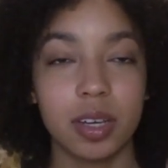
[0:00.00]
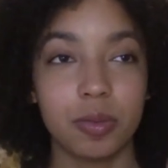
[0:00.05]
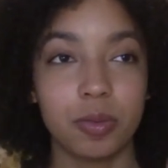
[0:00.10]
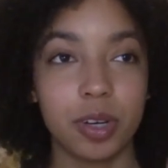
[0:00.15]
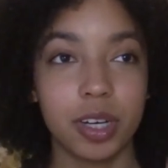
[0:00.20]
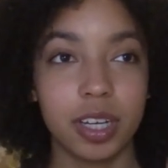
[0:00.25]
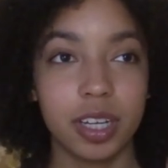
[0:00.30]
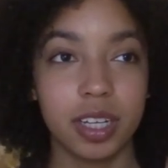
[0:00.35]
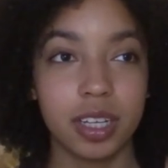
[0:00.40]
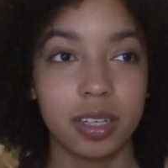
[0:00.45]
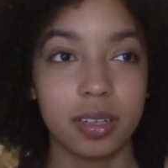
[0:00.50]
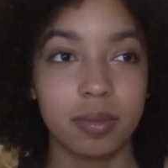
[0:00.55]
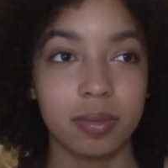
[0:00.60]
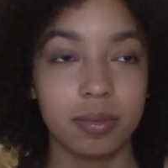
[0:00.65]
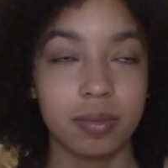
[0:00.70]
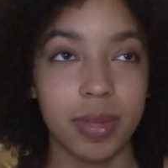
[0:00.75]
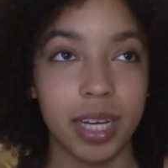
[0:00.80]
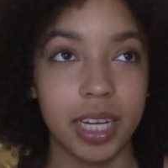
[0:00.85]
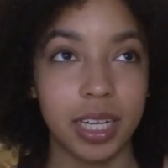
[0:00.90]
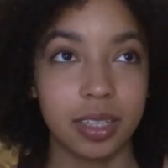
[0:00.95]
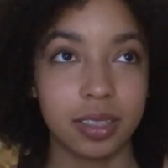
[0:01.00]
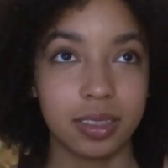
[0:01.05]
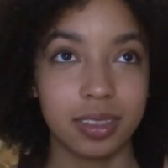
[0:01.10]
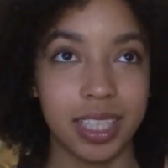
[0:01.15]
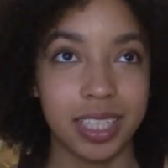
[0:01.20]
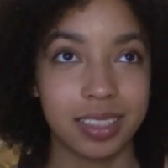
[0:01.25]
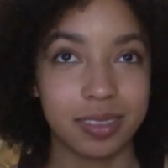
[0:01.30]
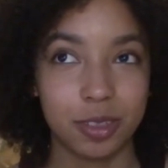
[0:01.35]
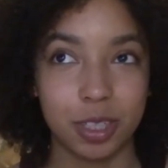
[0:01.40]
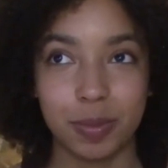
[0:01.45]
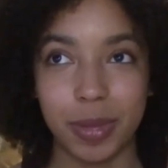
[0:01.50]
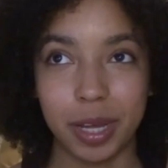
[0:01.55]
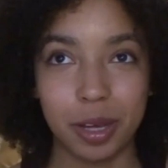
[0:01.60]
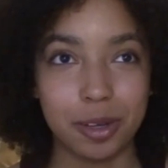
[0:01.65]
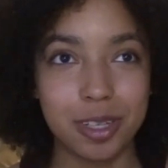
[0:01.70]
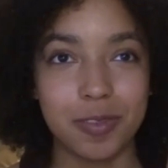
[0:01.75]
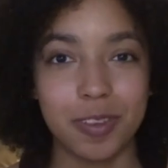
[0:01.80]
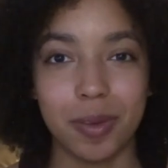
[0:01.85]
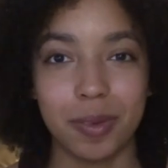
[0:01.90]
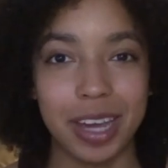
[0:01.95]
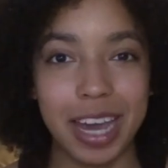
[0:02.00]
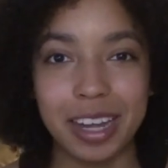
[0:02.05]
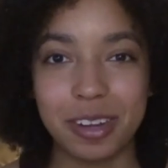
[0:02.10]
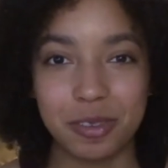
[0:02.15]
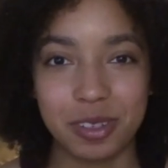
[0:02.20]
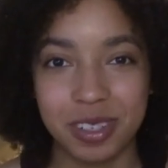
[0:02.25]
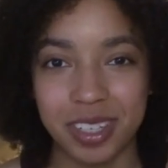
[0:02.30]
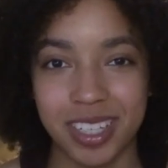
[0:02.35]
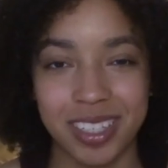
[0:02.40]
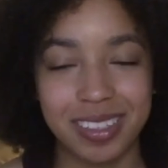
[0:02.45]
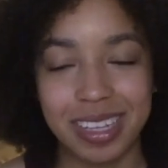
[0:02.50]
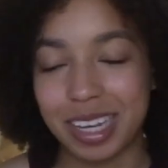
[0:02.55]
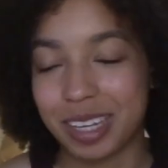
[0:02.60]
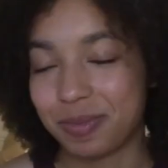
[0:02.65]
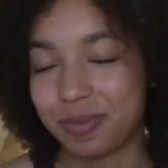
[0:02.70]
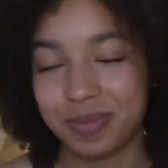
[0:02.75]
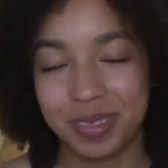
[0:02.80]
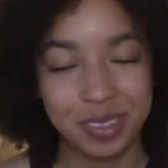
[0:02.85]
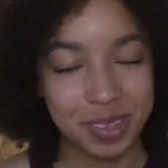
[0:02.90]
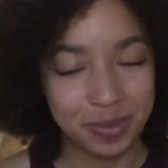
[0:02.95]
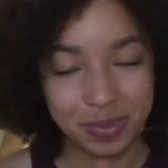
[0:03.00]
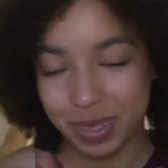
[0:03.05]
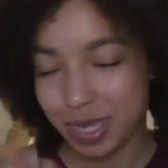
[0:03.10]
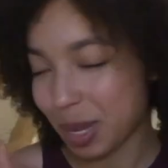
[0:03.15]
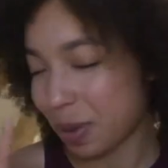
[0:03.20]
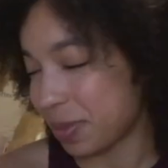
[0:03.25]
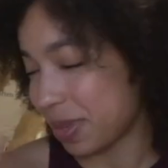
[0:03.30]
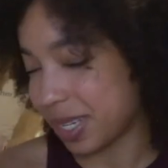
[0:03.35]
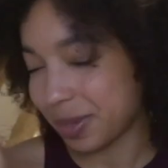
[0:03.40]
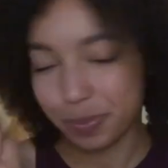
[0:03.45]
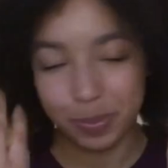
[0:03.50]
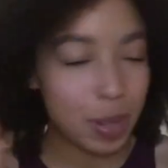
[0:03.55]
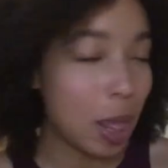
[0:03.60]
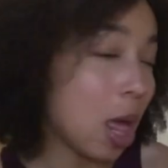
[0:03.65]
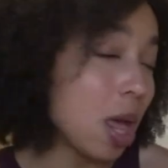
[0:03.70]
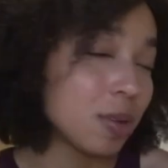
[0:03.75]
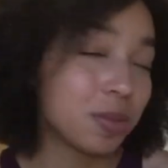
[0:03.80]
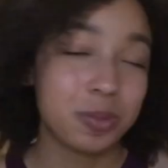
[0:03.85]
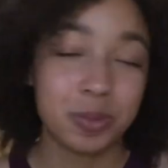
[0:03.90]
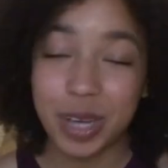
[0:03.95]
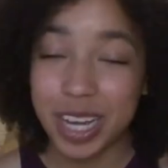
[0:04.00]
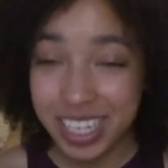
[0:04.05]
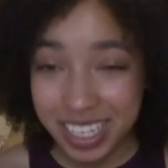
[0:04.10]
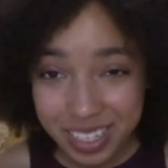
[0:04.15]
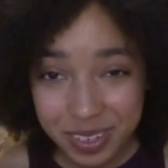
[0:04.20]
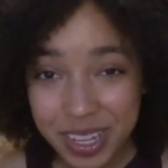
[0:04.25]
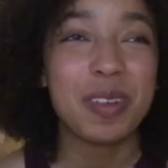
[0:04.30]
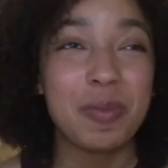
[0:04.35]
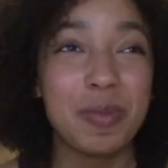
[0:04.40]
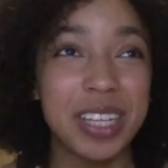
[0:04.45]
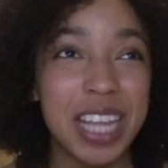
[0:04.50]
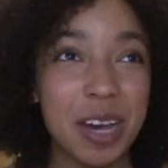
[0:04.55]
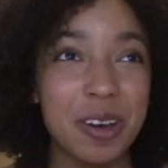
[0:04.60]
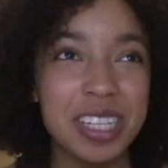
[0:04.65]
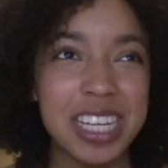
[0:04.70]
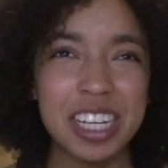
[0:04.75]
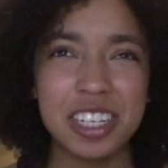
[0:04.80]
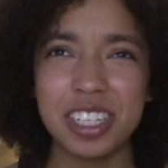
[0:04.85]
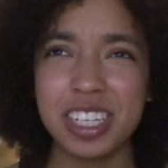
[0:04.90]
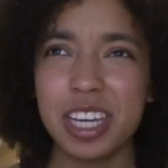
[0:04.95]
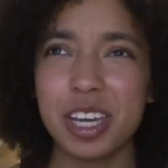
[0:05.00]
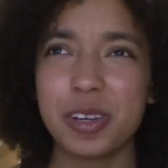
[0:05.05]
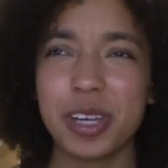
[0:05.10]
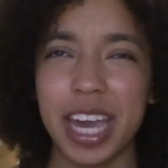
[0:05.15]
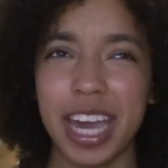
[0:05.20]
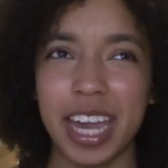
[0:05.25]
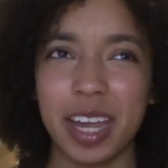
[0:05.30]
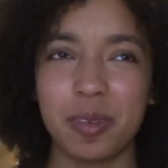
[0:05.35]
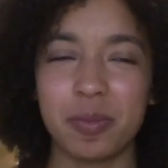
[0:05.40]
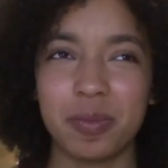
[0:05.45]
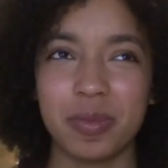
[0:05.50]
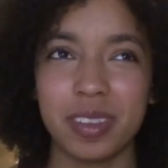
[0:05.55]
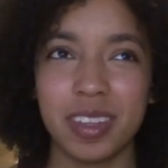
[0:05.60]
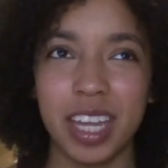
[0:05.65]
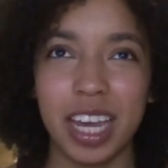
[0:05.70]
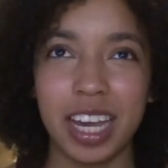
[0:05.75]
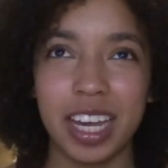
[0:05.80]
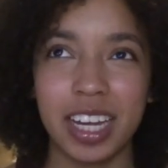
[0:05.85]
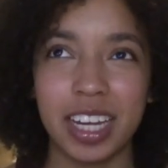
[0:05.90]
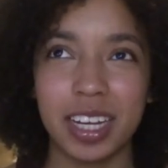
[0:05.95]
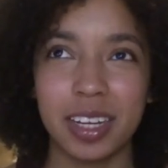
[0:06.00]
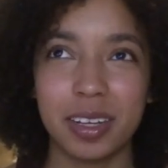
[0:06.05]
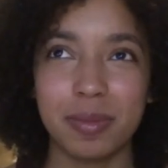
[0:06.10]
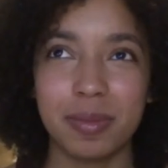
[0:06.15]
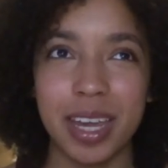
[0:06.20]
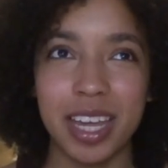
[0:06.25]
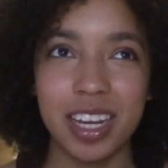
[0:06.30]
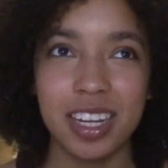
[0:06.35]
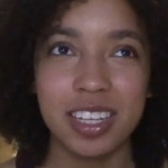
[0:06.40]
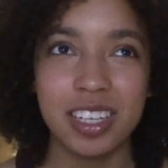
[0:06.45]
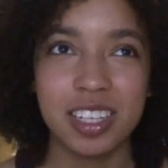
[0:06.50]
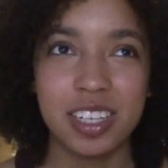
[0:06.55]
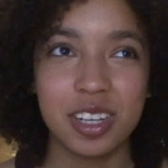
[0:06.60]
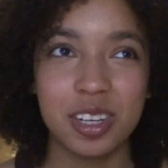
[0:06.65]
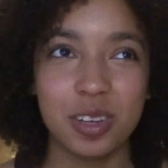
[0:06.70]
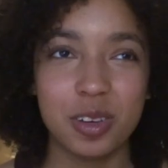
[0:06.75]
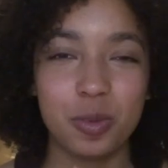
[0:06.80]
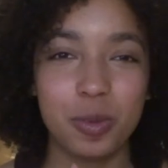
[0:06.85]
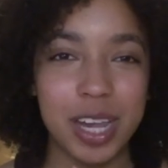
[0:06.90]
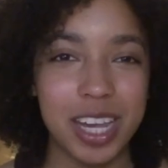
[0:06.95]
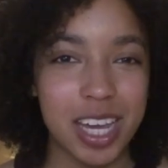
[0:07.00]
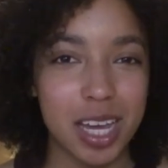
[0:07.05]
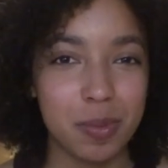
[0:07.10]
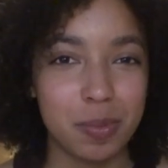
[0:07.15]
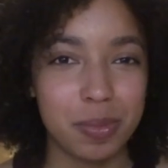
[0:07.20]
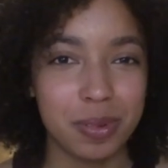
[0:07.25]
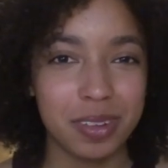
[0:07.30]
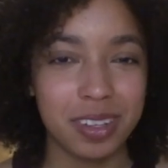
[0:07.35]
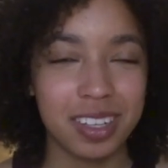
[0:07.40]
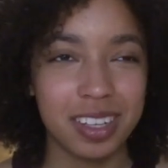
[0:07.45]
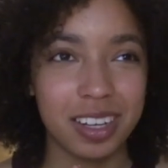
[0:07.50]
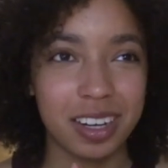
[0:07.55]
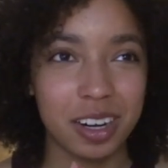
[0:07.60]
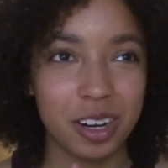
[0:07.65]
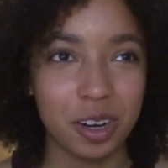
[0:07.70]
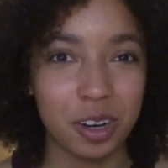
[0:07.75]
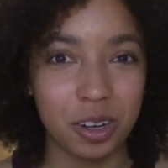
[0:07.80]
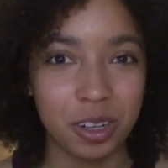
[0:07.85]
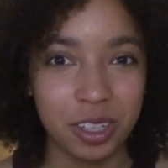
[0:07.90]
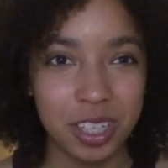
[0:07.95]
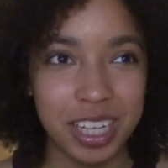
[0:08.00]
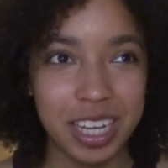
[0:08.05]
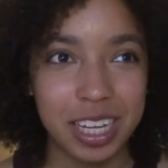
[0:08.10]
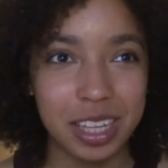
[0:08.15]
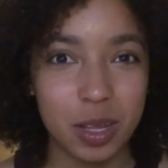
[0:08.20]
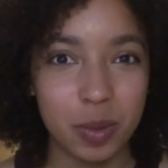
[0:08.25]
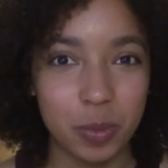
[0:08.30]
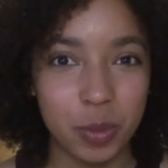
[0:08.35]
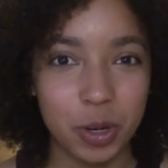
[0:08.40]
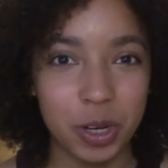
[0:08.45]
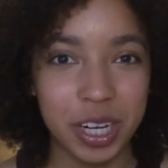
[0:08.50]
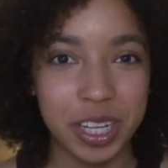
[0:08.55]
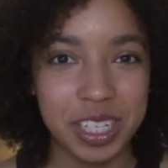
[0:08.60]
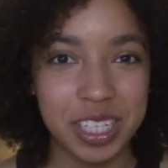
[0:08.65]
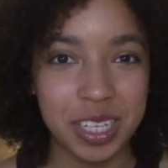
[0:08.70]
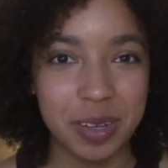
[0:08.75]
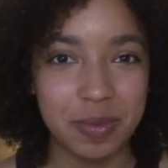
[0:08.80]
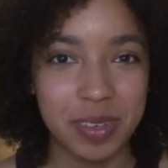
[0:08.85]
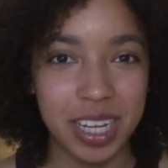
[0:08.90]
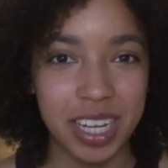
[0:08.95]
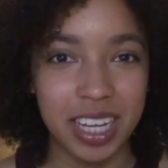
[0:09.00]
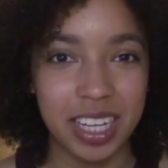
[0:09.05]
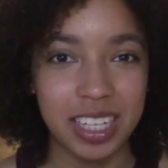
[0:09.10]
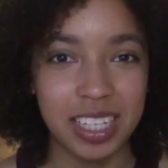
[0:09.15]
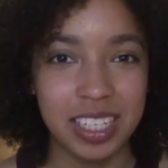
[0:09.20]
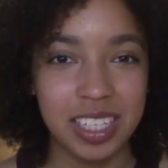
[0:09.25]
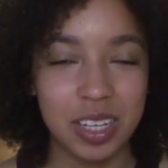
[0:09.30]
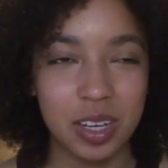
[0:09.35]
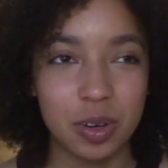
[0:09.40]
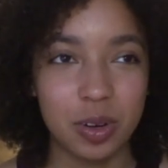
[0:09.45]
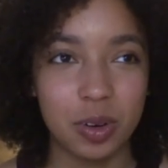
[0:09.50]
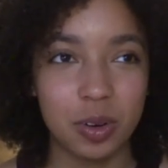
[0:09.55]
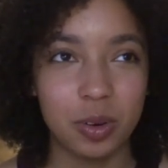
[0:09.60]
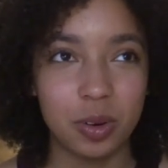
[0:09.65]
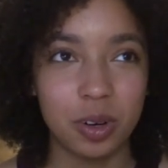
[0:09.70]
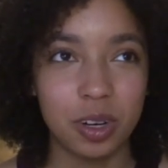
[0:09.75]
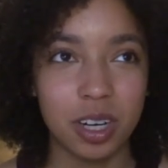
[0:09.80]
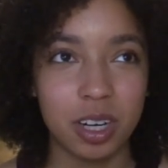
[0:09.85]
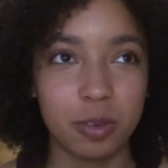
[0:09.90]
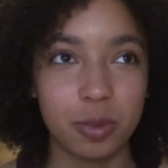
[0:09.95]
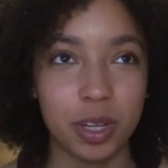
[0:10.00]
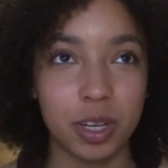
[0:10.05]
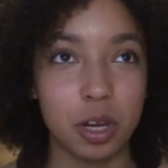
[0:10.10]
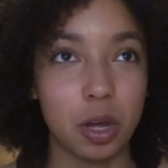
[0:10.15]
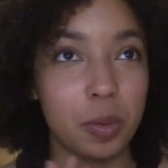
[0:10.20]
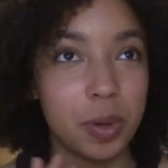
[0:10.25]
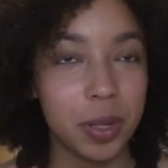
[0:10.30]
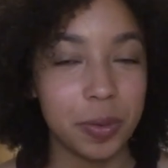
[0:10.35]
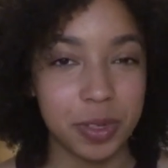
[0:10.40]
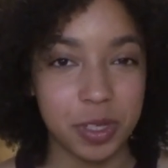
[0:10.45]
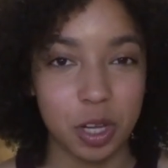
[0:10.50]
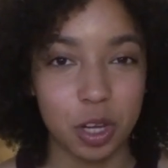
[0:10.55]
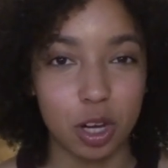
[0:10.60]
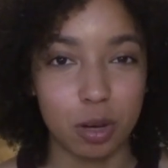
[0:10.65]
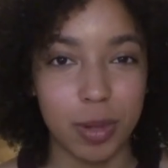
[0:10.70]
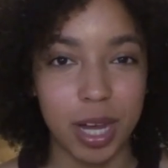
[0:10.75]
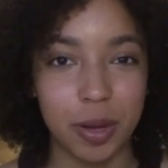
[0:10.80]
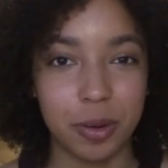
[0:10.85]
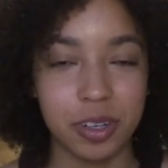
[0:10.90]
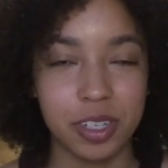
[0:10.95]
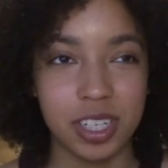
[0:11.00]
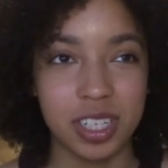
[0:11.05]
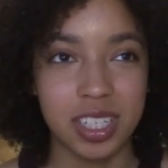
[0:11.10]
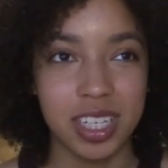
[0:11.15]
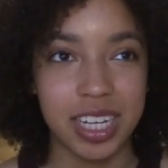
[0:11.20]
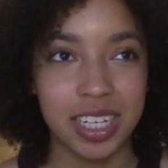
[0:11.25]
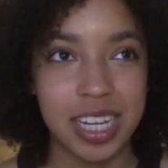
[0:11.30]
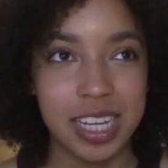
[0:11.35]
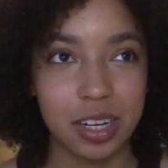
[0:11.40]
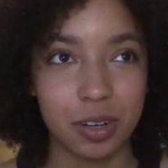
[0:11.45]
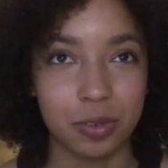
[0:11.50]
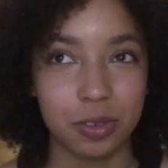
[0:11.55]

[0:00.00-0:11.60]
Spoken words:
when my, like, with my host family? I was like, But that was actually okay. I managed to wake up early in the morning some days, or when nobody was home, I would just like